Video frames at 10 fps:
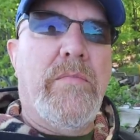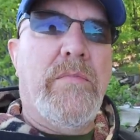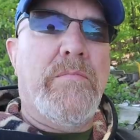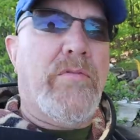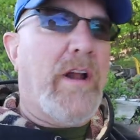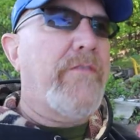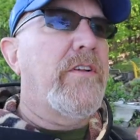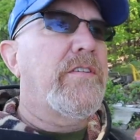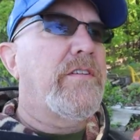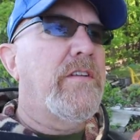
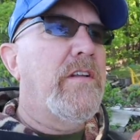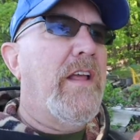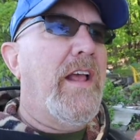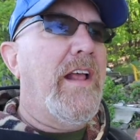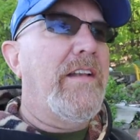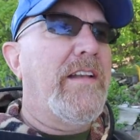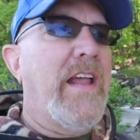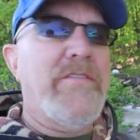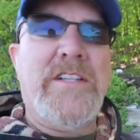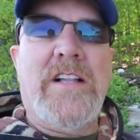breakfast and
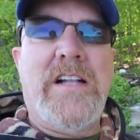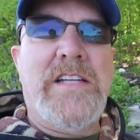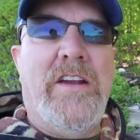gave us a lot